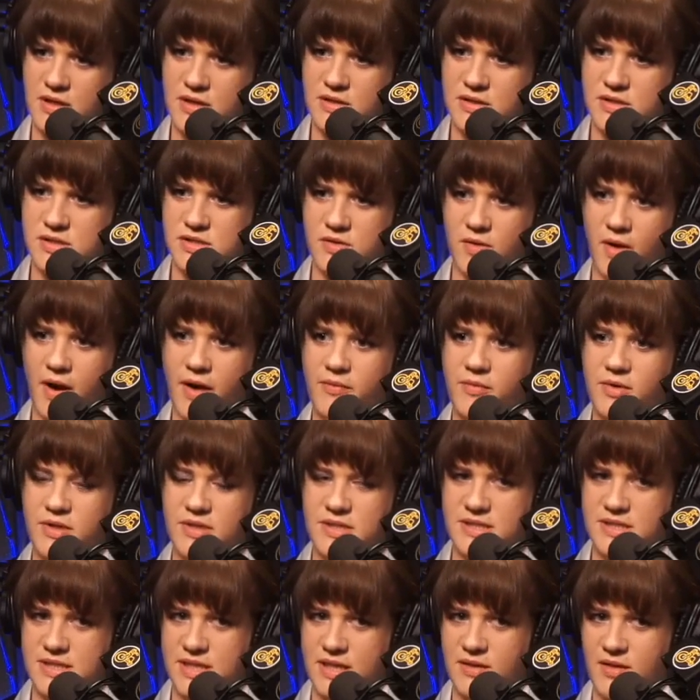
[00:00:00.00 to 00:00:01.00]
So I would
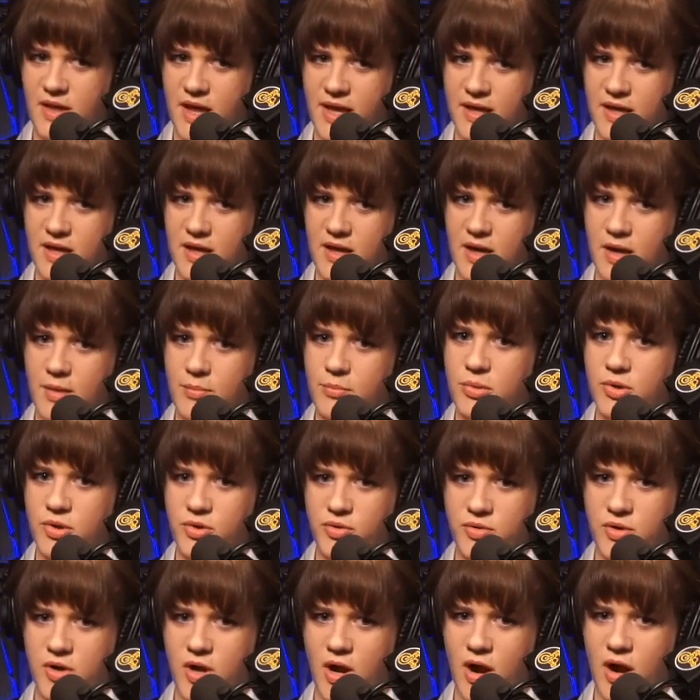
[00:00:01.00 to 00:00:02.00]
see like a blue
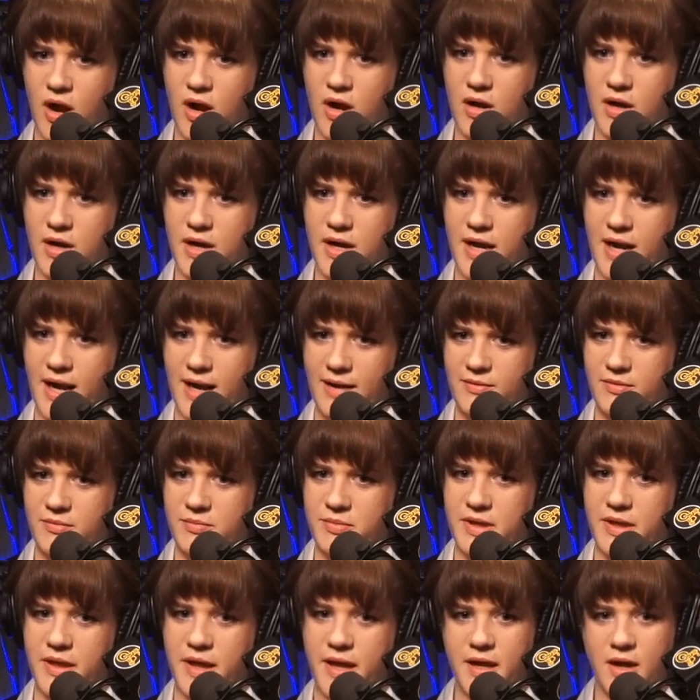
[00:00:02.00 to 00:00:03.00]
car and I would
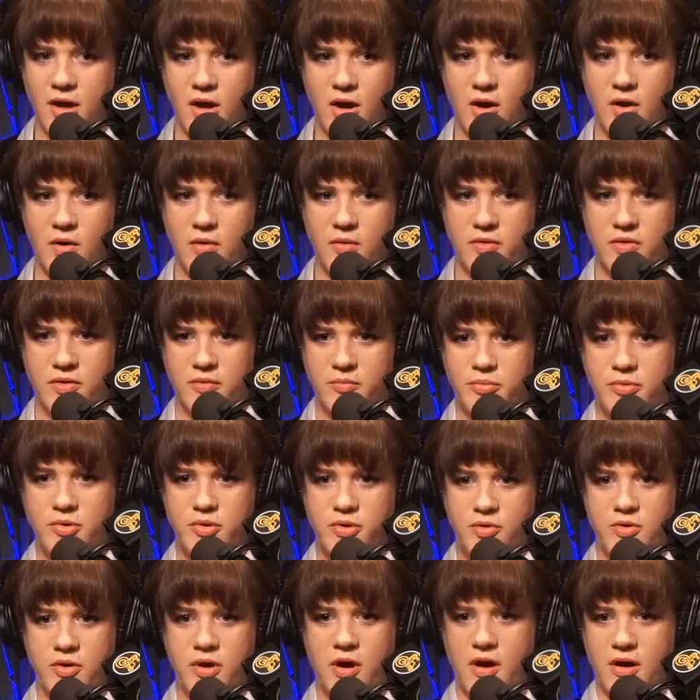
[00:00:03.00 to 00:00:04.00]
be like, oh, the
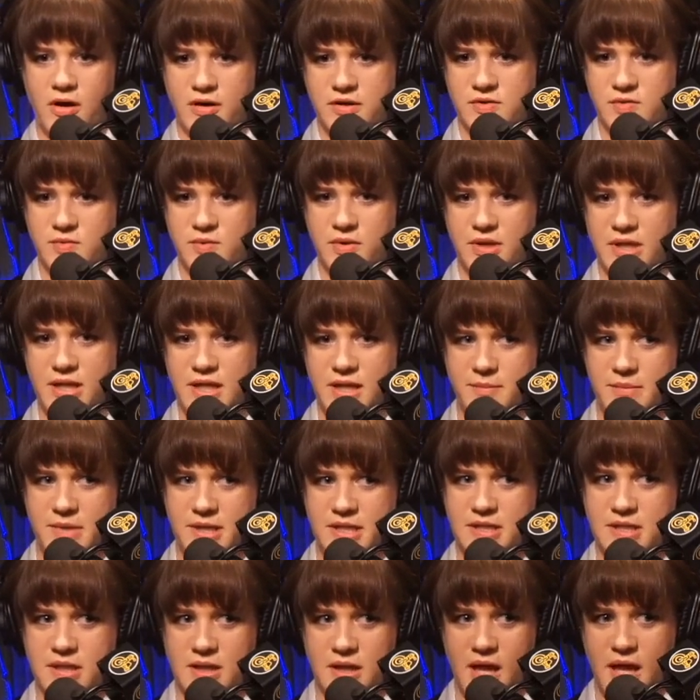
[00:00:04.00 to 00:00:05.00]
blue cars will lead me
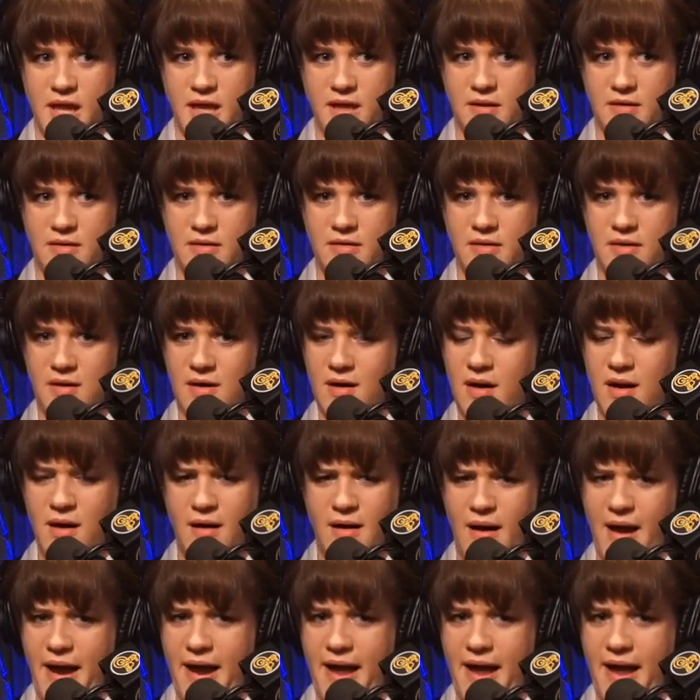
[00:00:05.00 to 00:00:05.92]
to like, I